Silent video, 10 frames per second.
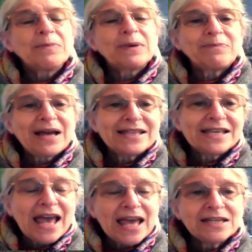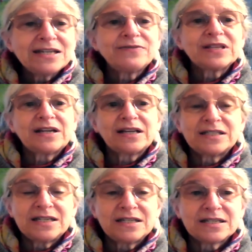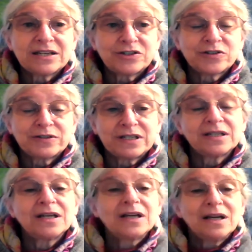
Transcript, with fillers: But by the end of the nineteenth century,